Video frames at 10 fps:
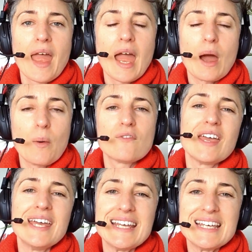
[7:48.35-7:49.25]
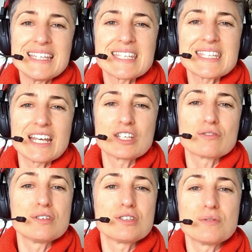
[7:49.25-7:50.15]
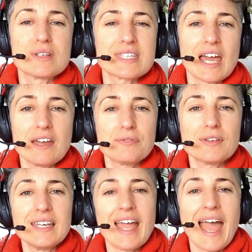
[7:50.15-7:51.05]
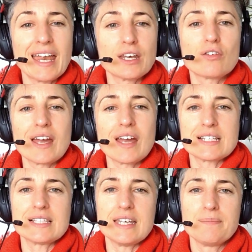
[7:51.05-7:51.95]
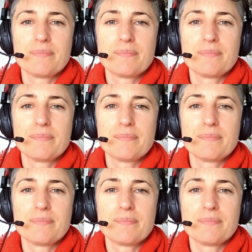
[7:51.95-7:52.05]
However, it is essential to do it safely and correctly.